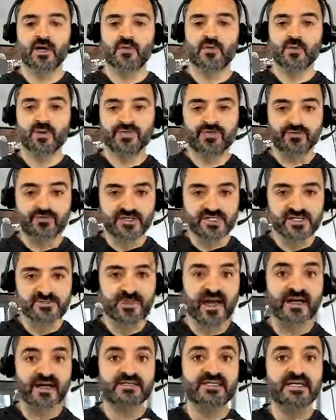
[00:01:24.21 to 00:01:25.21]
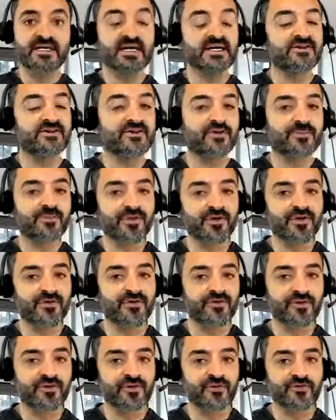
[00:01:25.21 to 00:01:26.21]
with respect to
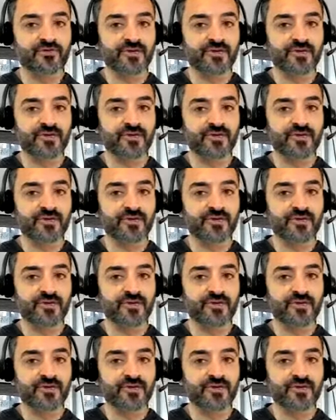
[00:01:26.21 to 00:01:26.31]
interpersonal